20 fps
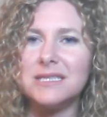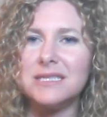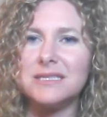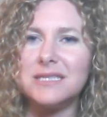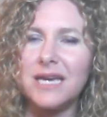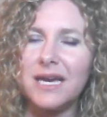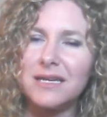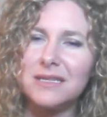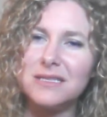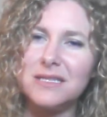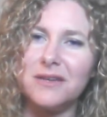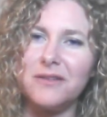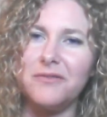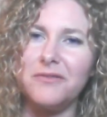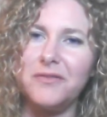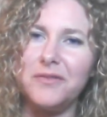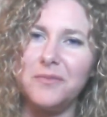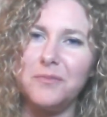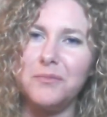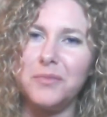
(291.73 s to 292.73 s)

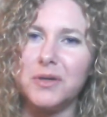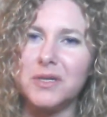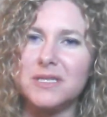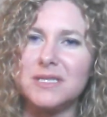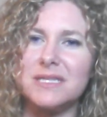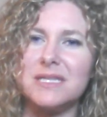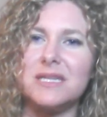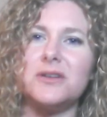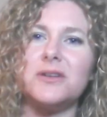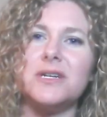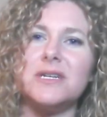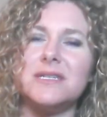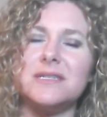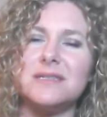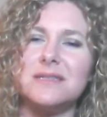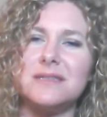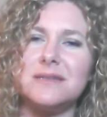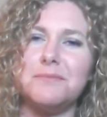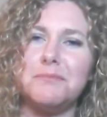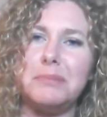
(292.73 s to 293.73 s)
detective book
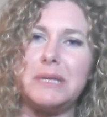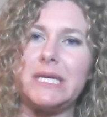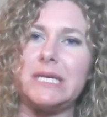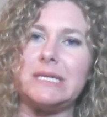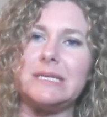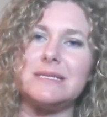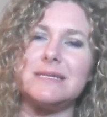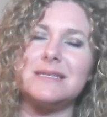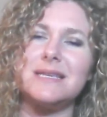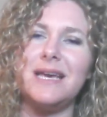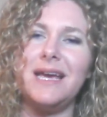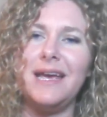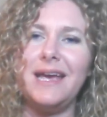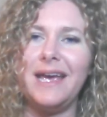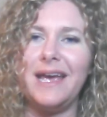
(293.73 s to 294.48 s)
series biz,